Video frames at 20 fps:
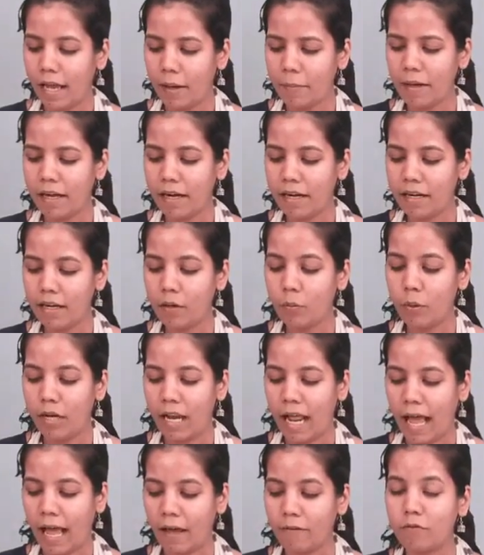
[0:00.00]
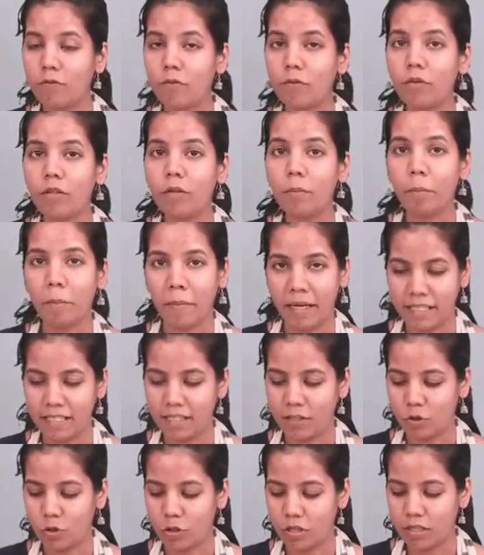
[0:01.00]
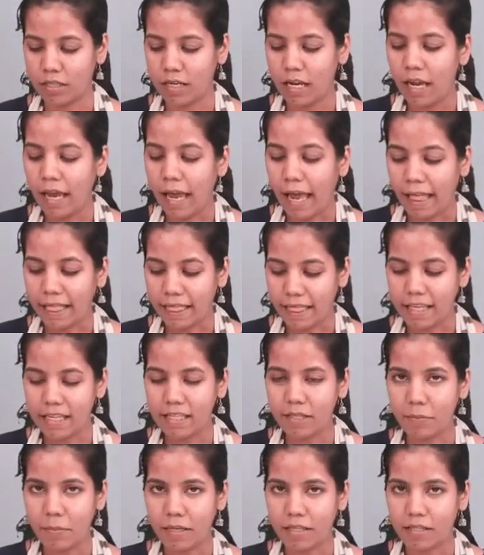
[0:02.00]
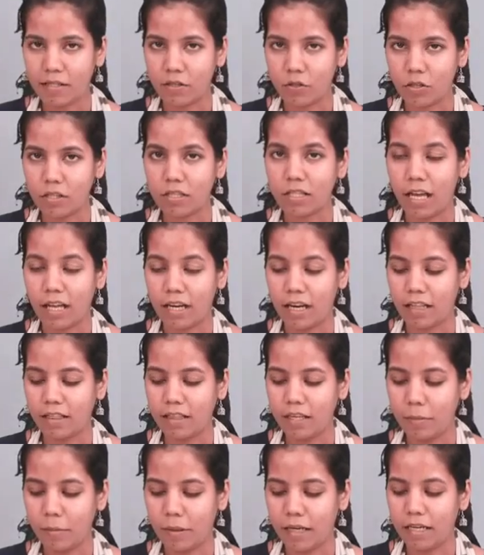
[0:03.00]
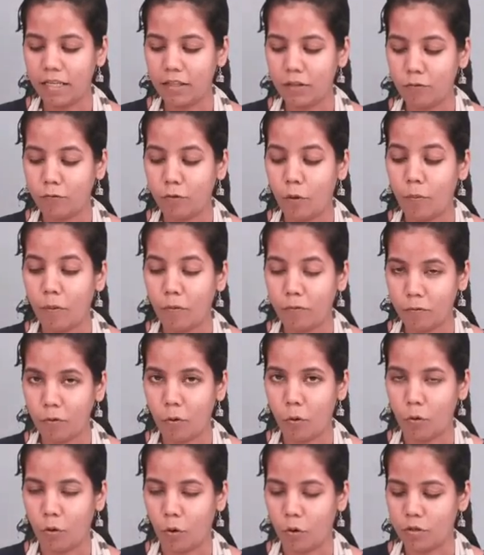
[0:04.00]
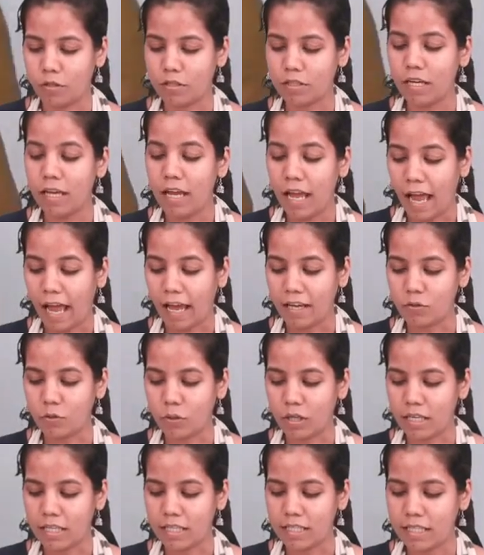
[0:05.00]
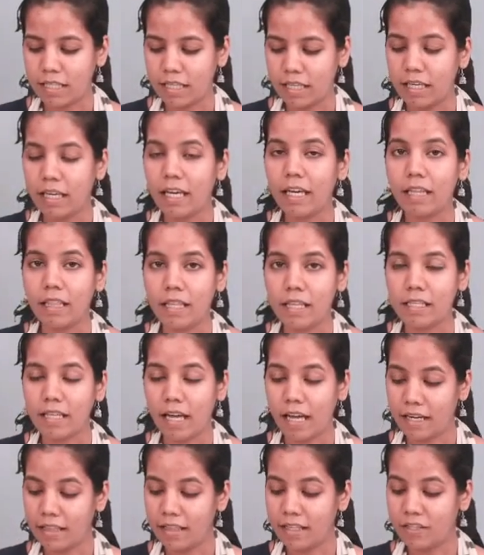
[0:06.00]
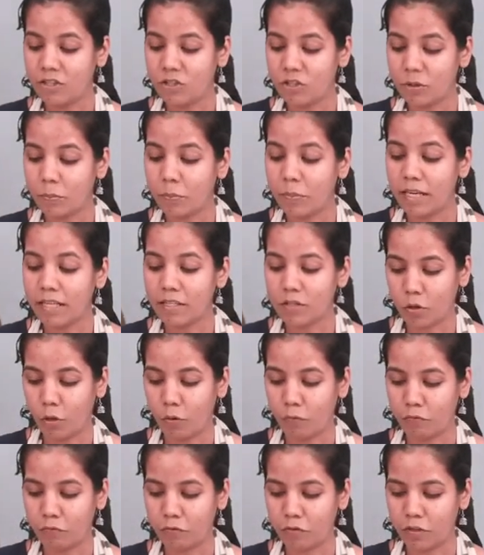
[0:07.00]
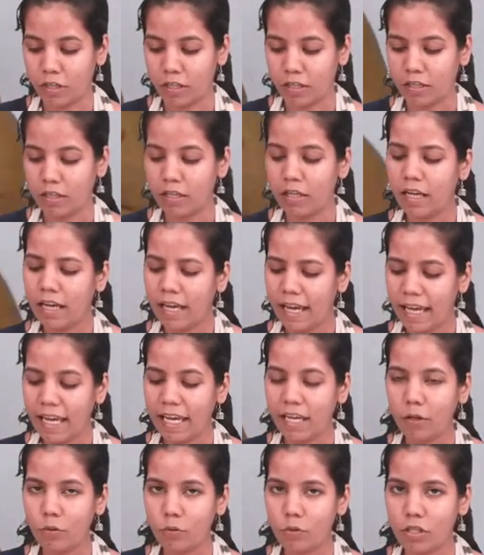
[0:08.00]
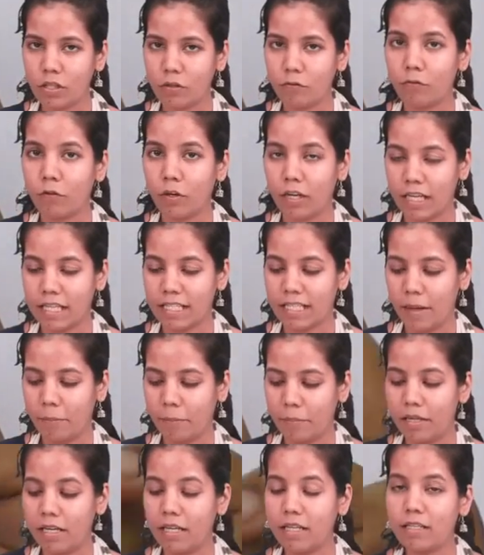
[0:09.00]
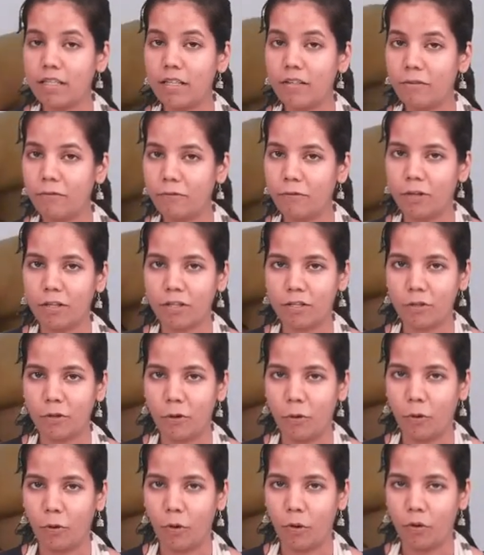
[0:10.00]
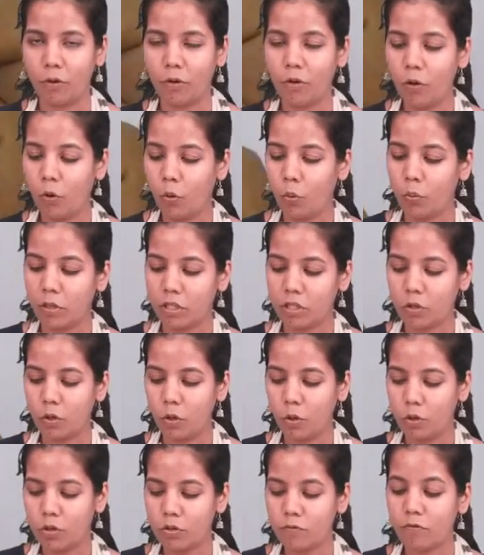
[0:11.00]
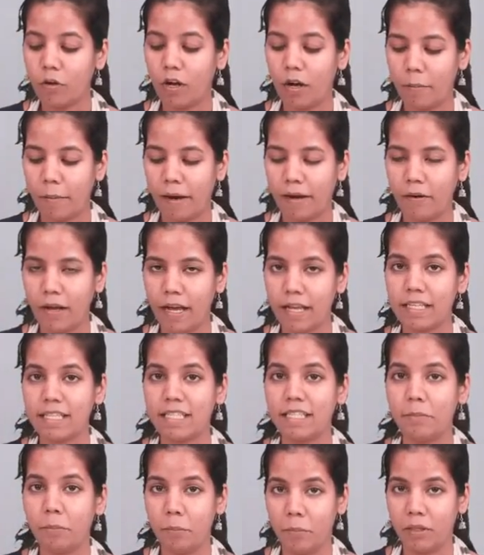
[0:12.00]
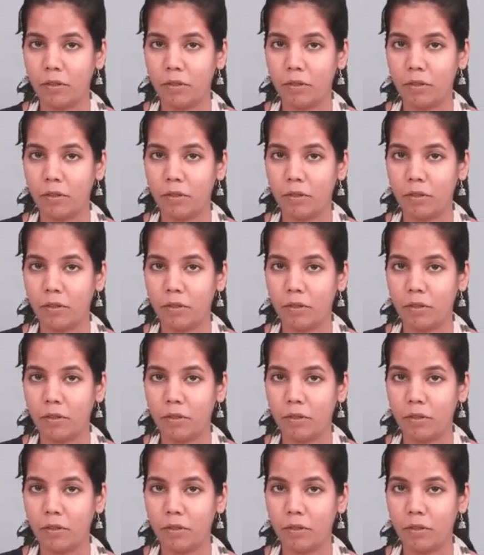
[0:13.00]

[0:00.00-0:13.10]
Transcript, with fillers: mRNA will have messages and these messages are nothing but in the form of codons. As you can see, these are in the triplets of 3. AUG for example is the first codon which codes for amino acid